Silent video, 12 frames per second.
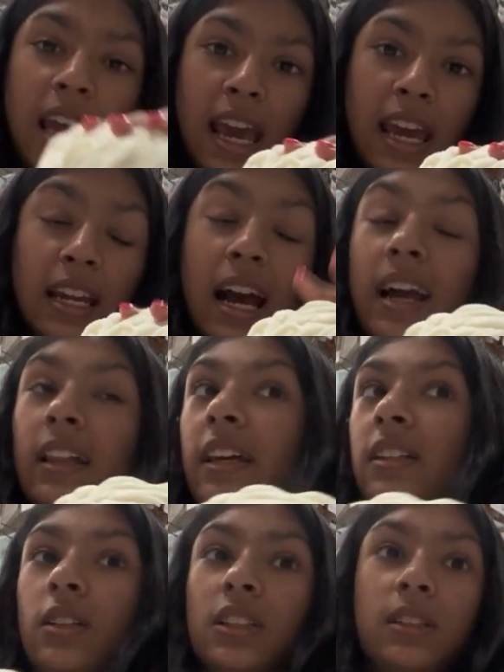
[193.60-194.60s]
8, I like
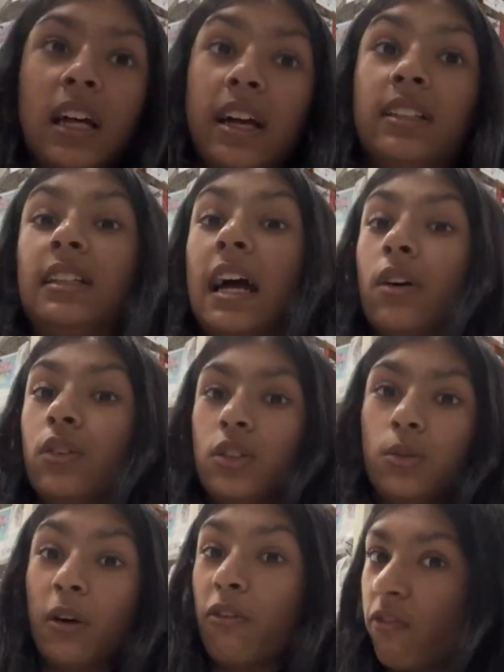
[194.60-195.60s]
to size down
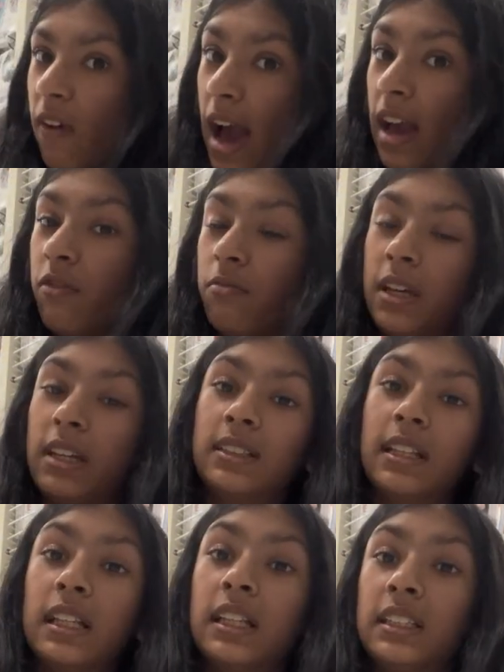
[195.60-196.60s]
to a 5, because
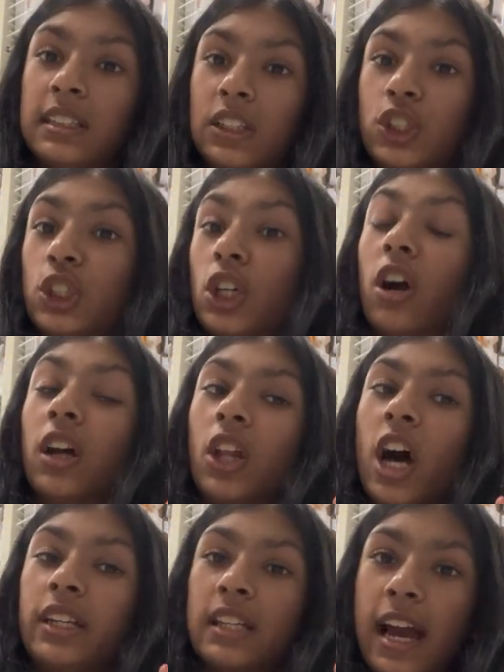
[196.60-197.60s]
then the stitches are a
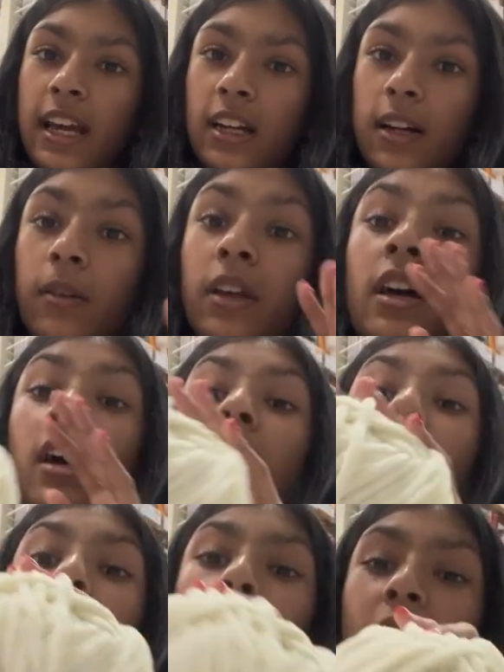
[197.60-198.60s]
lot tighter.
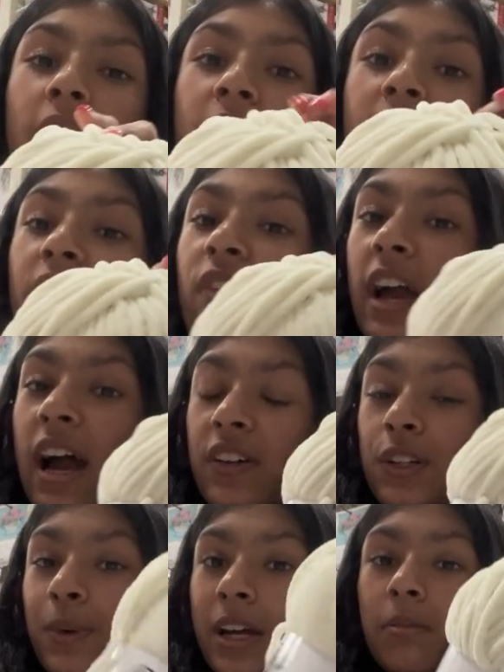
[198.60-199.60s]
But if I had
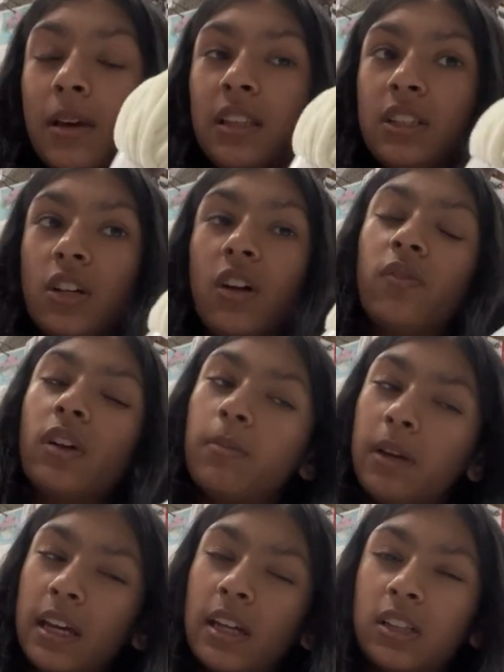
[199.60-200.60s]
to recommend this yarn for
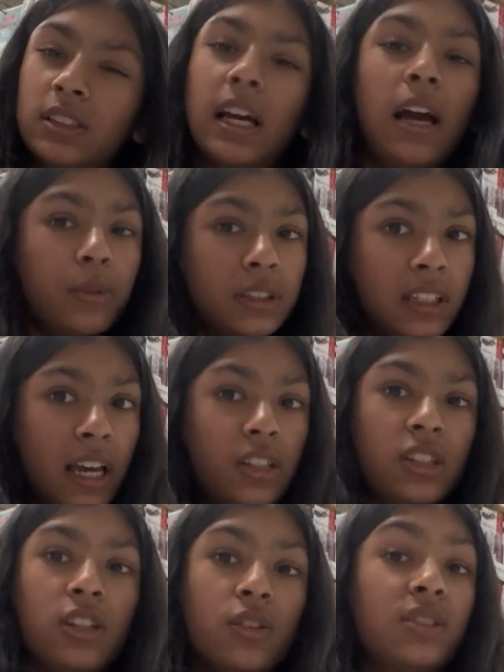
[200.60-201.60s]
beginners, I would say
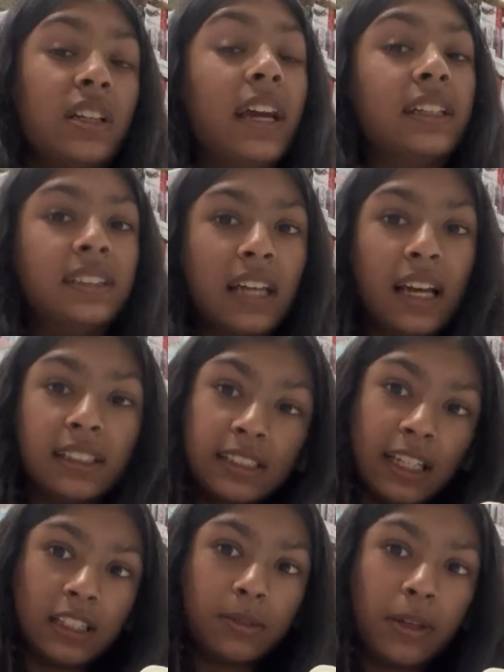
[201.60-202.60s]
to use a size
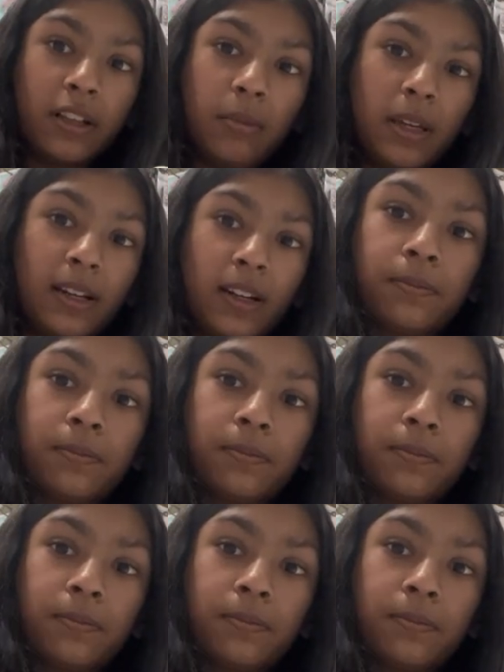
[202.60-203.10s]
6mm.